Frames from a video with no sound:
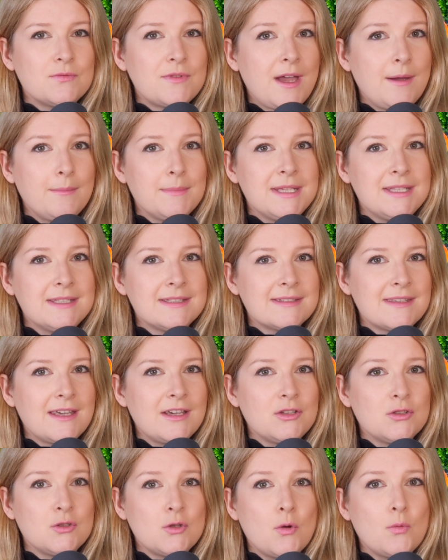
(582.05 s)
That means
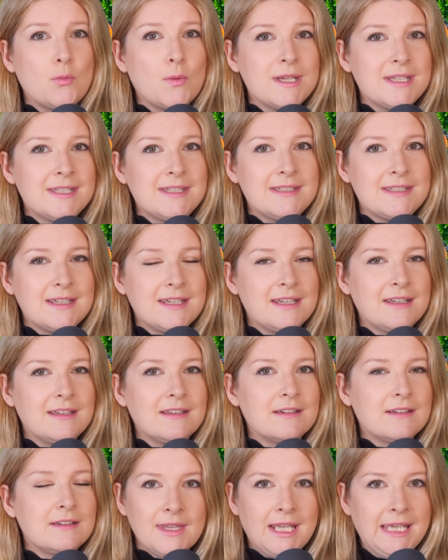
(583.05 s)
that you're not
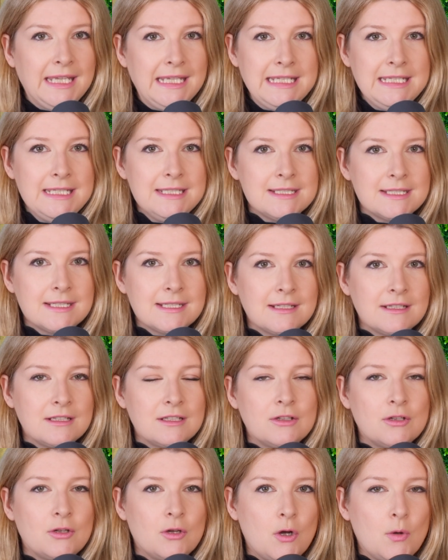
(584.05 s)
wasting heat
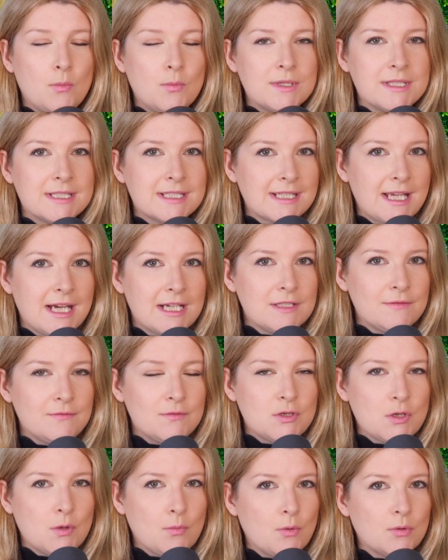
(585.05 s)
on one side if
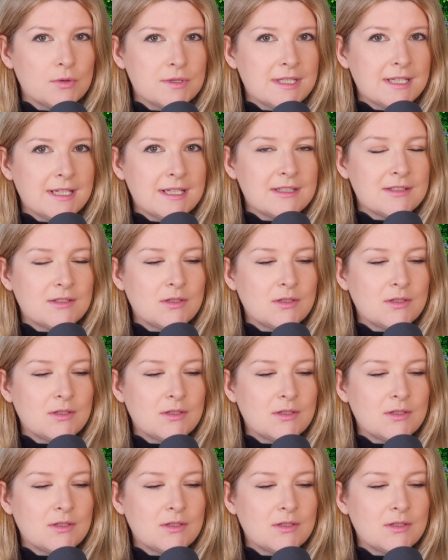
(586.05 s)
you don't want it.